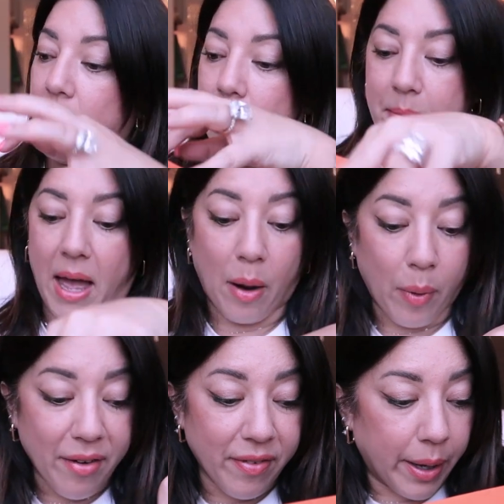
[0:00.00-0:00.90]
Um,
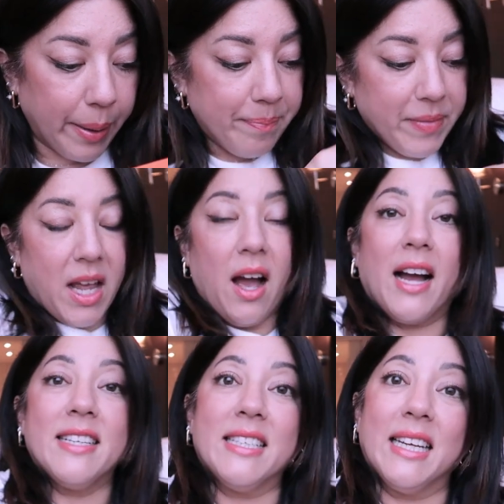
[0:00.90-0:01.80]
however,
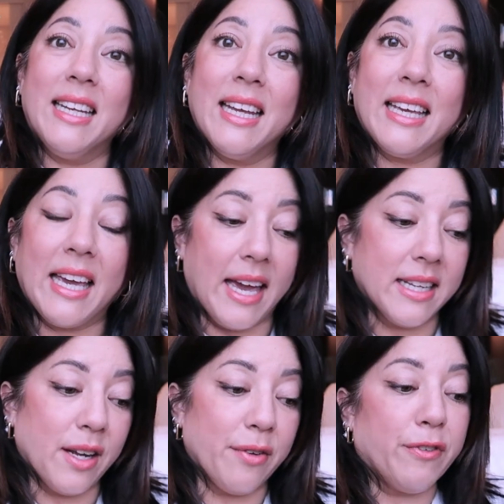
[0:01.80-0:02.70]
I did
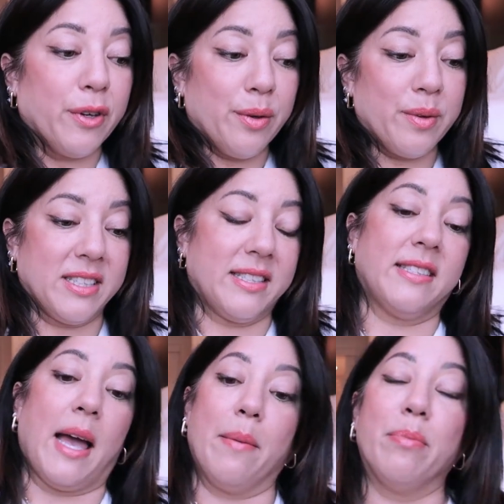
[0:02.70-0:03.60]
get a few
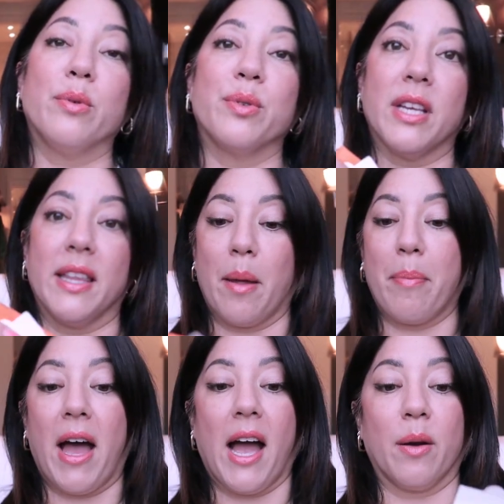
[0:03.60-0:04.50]
samples in the
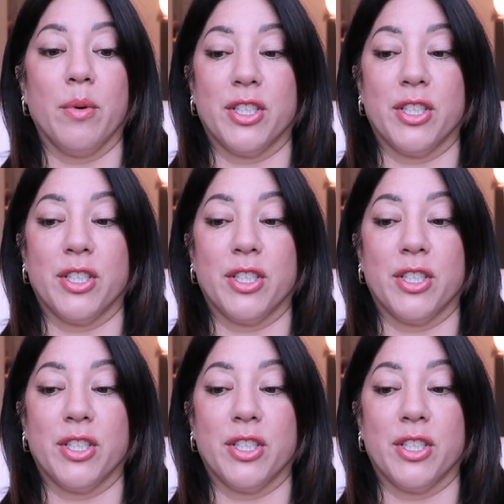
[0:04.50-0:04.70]
pack,